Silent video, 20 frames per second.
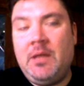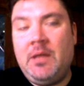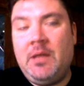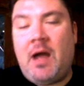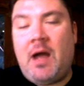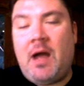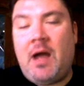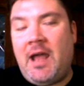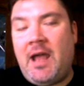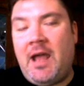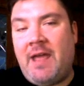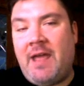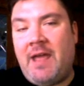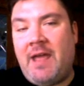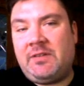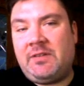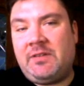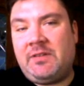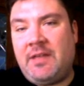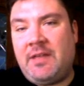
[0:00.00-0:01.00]
I
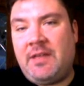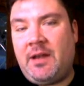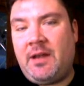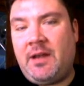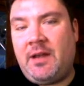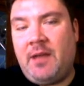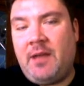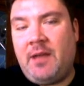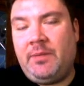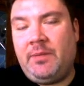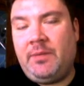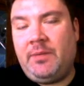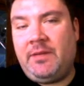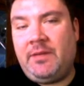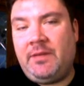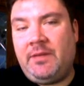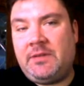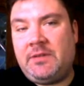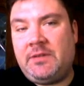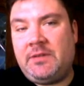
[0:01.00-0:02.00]
have to say that I
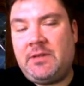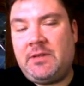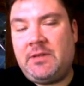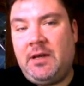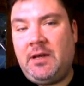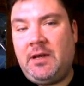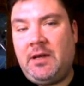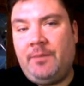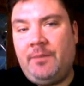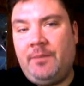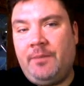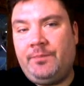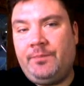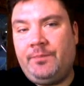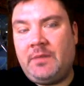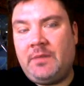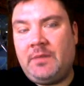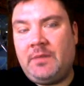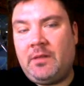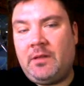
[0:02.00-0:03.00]
believe it's
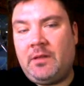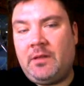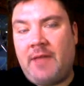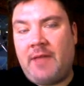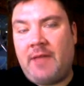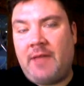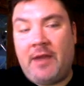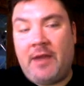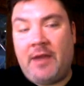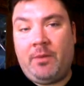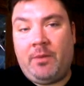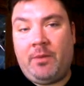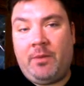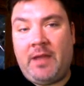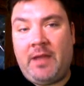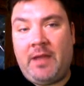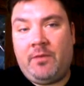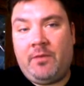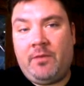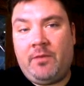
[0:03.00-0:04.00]
the Anchor
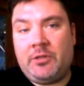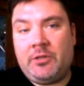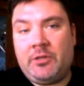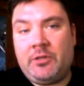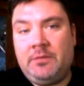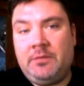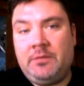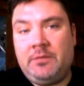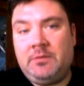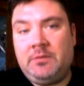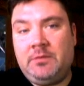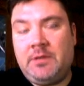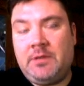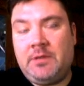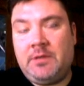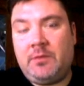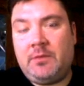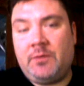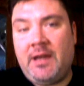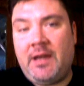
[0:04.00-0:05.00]
Bay version.
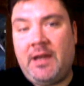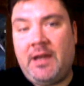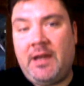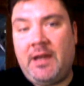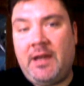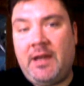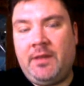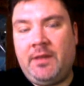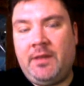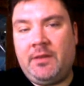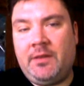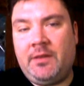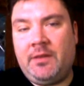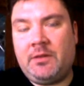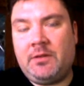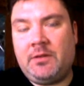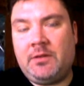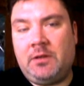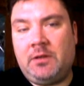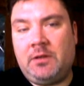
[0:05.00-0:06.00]
I think
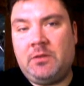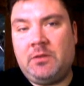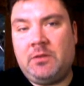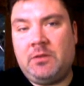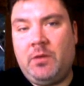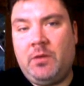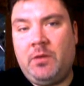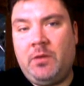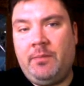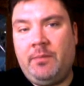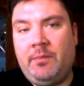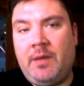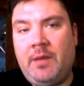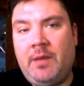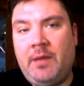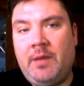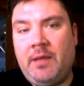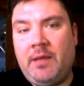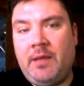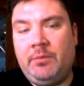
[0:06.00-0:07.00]
there's also one
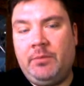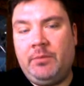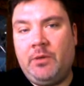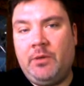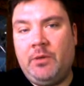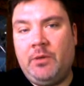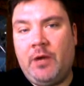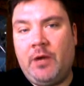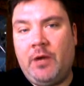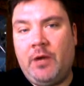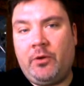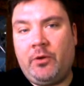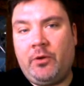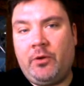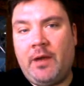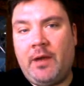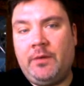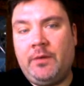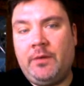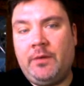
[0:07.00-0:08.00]
by Blue
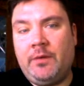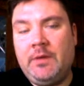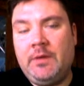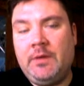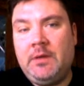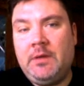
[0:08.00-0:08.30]
Underground.